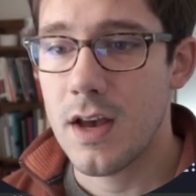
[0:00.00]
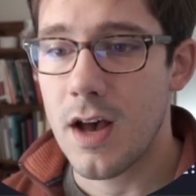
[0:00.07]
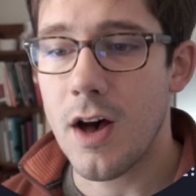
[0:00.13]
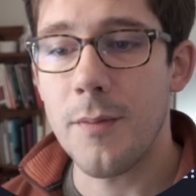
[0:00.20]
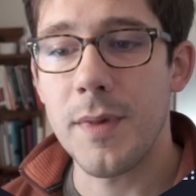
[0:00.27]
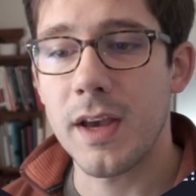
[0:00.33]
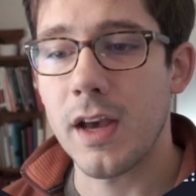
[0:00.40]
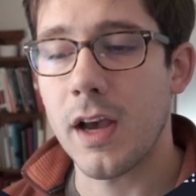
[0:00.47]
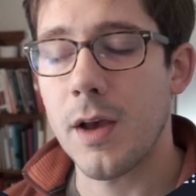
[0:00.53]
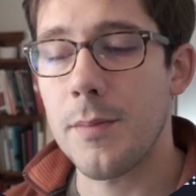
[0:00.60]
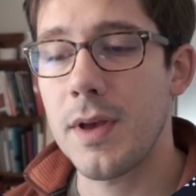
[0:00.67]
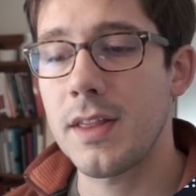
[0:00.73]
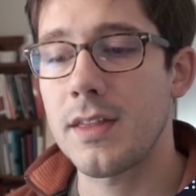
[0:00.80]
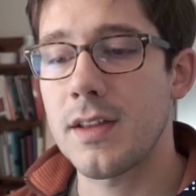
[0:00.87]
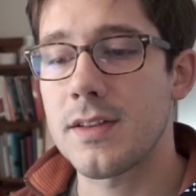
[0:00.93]
I'll make a
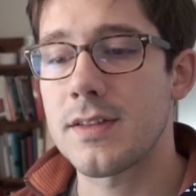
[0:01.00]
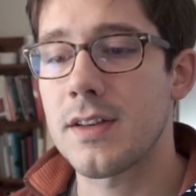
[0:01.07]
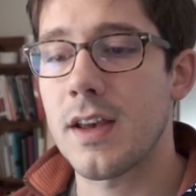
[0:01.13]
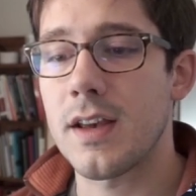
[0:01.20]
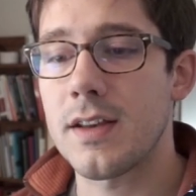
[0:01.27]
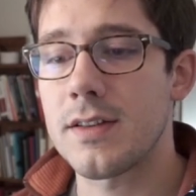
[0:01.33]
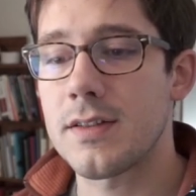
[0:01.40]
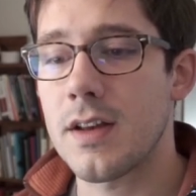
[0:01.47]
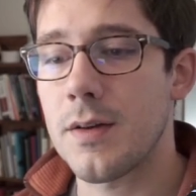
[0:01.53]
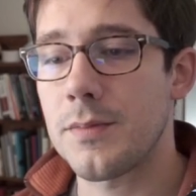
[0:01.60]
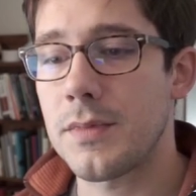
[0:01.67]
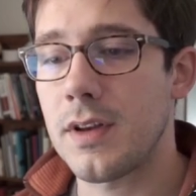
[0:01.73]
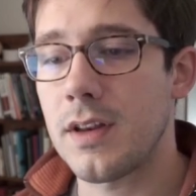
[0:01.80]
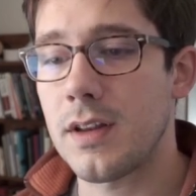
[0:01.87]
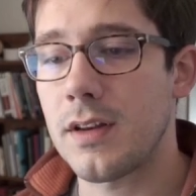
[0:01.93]
commit that says
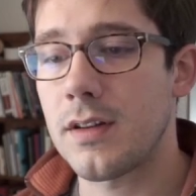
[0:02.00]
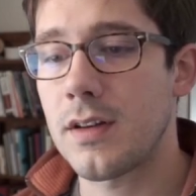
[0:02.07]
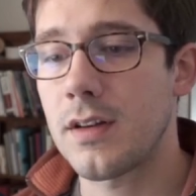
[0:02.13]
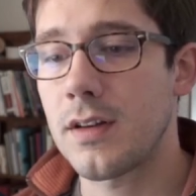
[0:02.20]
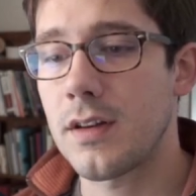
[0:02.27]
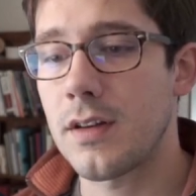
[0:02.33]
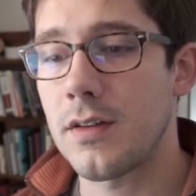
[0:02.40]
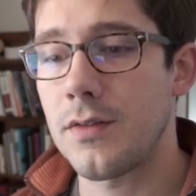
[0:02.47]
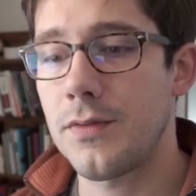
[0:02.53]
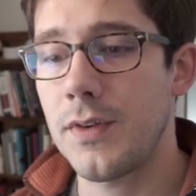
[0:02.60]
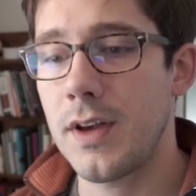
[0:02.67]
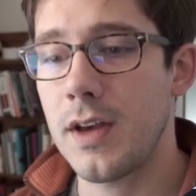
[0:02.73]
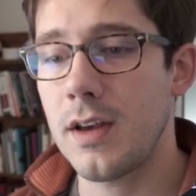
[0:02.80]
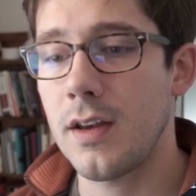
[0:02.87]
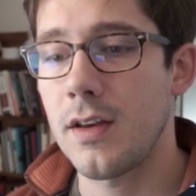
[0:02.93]
updated
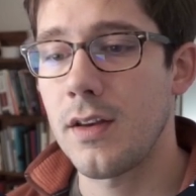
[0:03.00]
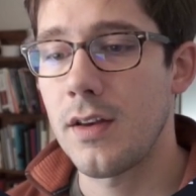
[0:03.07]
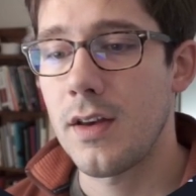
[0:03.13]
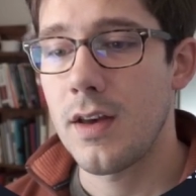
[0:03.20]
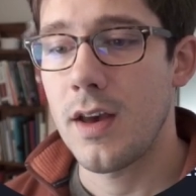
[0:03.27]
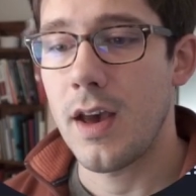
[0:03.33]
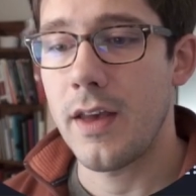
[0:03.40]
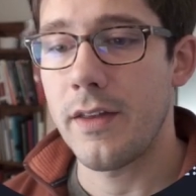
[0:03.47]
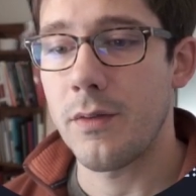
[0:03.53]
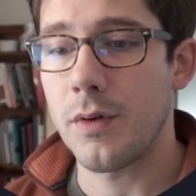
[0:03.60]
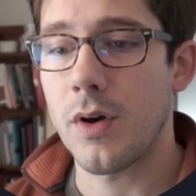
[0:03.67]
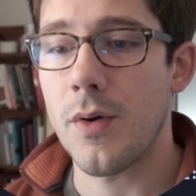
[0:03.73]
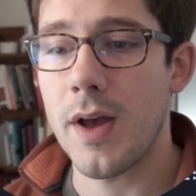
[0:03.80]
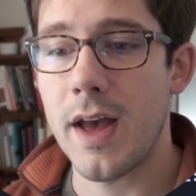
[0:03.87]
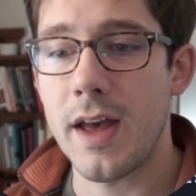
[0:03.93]
config and then we'll
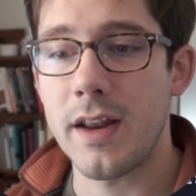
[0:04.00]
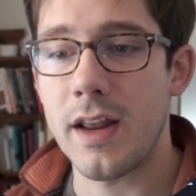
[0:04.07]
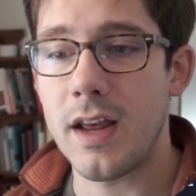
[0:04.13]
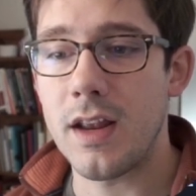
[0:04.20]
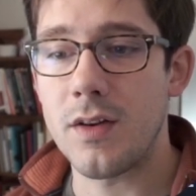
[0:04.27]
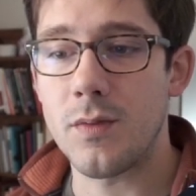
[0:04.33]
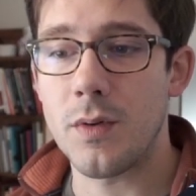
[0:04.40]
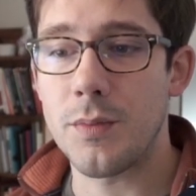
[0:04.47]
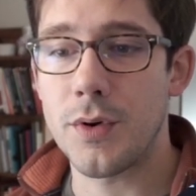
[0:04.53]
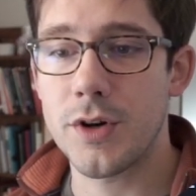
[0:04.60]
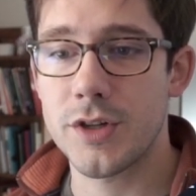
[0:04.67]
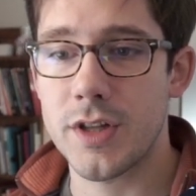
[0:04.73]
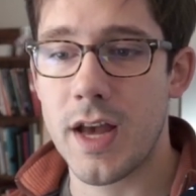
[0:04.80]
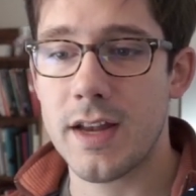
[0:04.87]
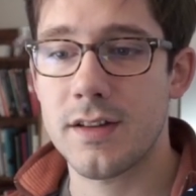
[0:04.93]
go ahead and we'll
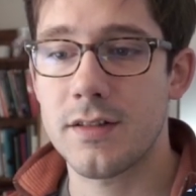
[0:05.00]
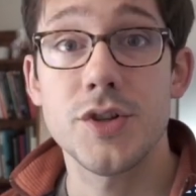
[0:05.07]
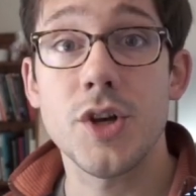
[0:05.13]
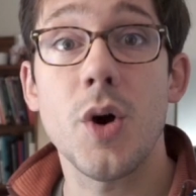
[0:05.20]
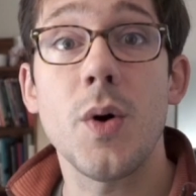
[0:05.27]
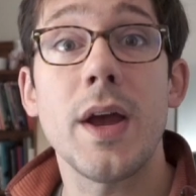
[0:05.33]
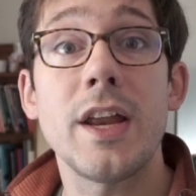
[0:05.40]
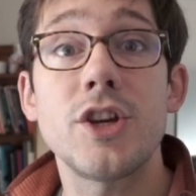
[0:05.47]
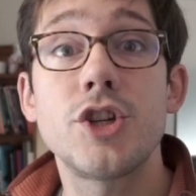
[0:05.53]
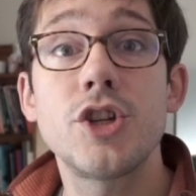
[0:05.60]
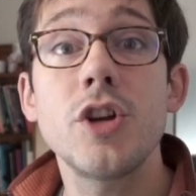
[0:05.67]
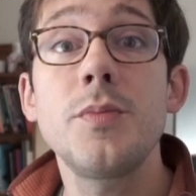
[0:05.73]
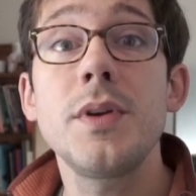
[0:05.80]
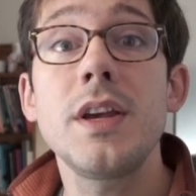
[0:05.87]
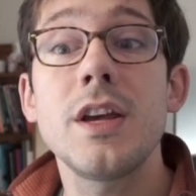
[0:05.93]
push that. So it
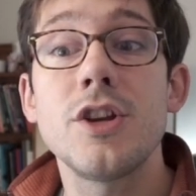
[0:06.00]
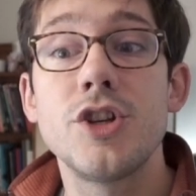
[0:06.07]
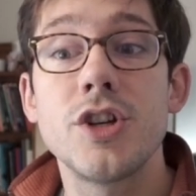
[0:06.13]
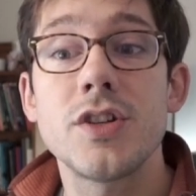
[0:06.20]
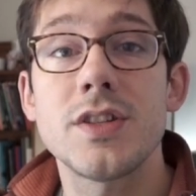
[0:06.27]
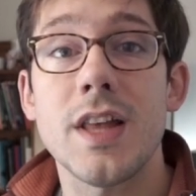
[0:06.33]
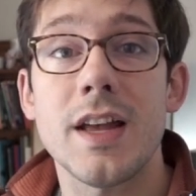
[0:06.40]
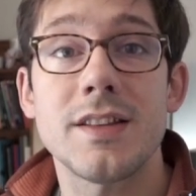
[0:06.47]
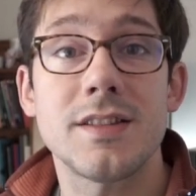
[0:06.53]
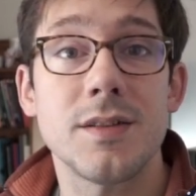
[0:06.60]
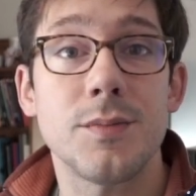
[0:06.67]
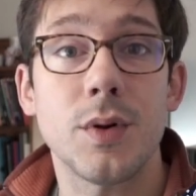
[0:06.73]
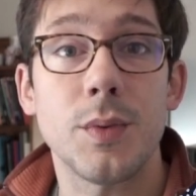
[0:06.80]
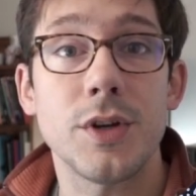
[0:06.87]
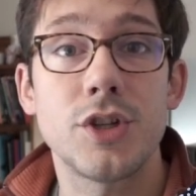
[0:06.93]
should be just that
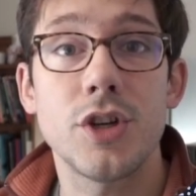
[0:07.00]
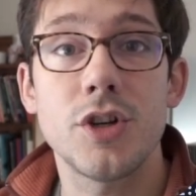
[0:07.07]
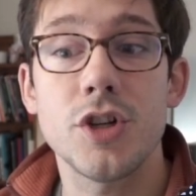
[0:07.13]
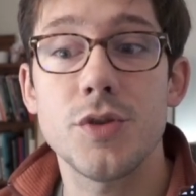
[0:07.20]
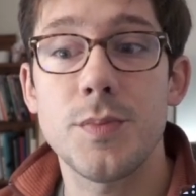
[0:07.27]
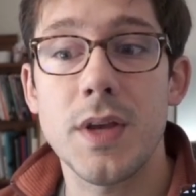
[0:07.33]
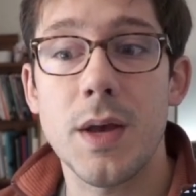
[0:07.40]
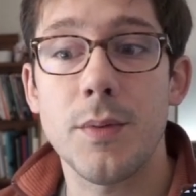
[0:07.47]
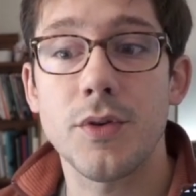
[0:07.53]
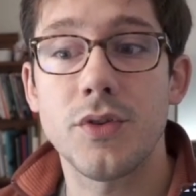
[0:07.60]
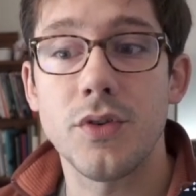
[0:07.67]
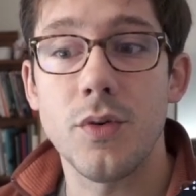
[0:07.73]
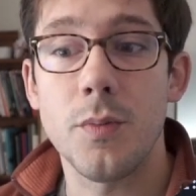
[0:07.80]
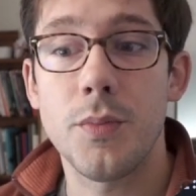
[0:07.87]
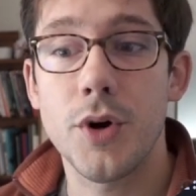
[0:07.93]
simple. We should just be able
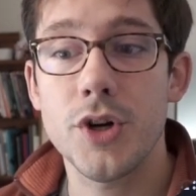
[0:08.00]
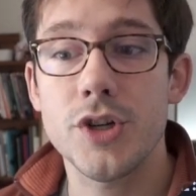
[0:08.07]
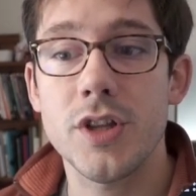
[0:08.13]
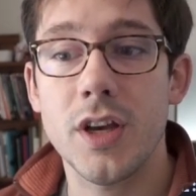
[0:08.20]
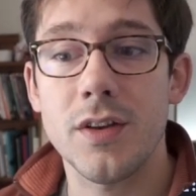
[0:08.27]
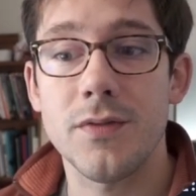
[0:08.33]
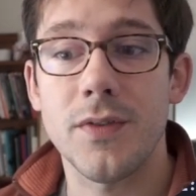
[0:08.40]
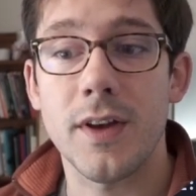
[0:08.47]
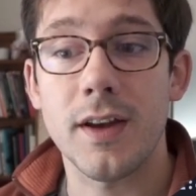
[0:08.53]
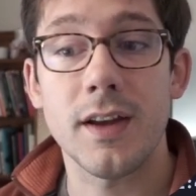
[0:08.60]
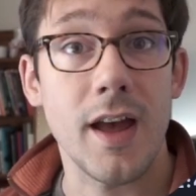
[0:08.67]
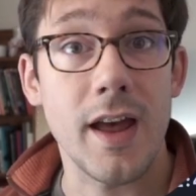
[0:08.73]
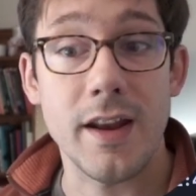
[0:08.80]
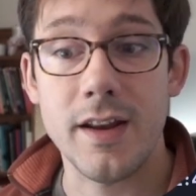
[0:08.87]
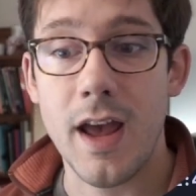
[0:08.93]
to push the config
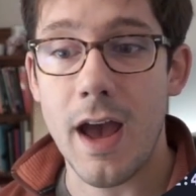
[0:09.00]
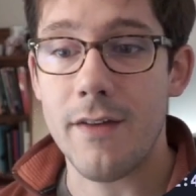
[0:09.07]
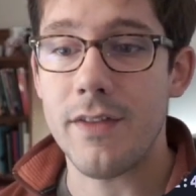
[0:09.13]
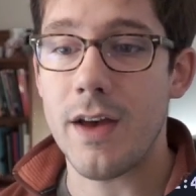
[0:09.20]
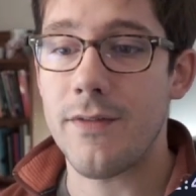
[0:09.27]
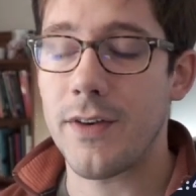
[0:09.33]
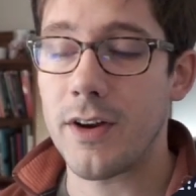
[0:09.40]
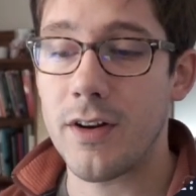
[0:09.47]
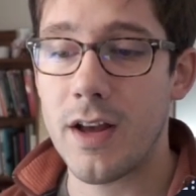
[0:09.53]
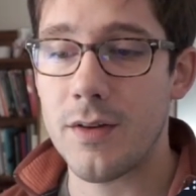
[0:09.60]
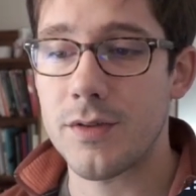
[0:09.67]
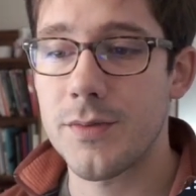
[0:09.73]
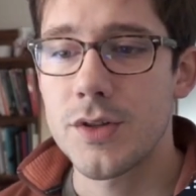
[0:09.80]
and have that figured out.